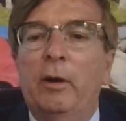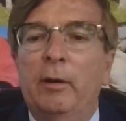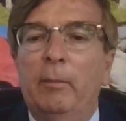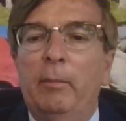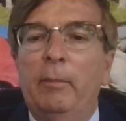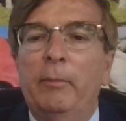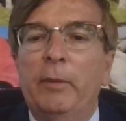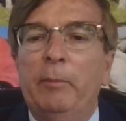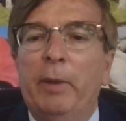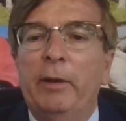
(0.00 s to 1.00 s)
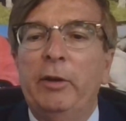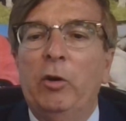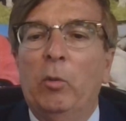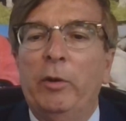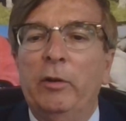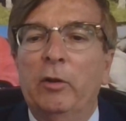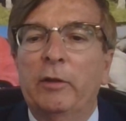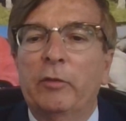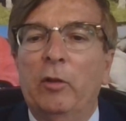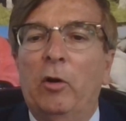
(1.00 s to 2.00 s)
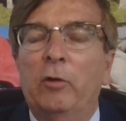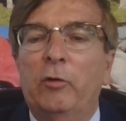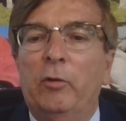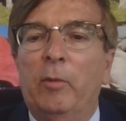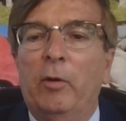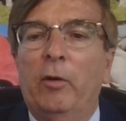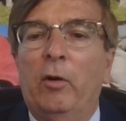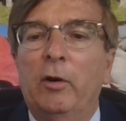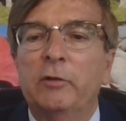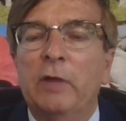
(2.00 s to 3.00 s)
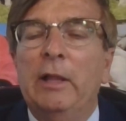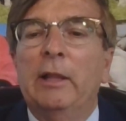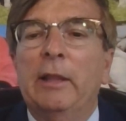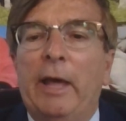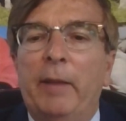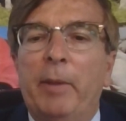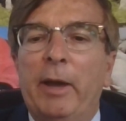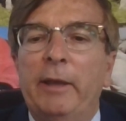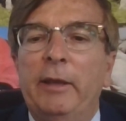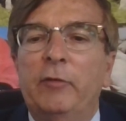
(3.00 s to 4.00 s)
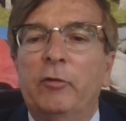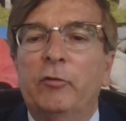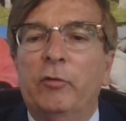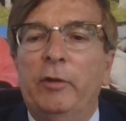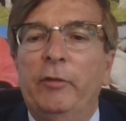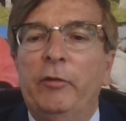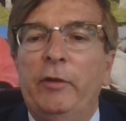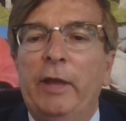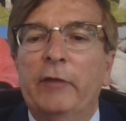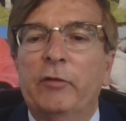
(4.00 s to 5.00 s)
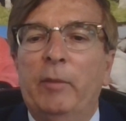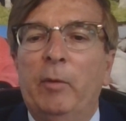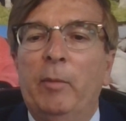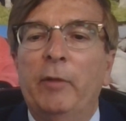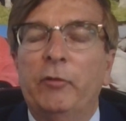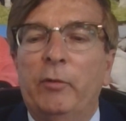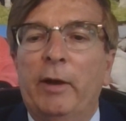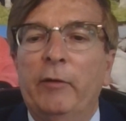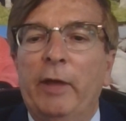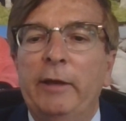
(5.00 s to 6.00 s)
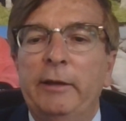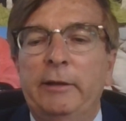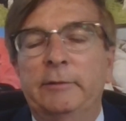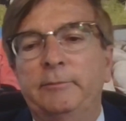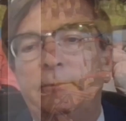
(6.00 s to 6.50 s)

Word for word: uh, but you know, when you look at the long term on hogs, a lot of buying interest in the next summer months around 90.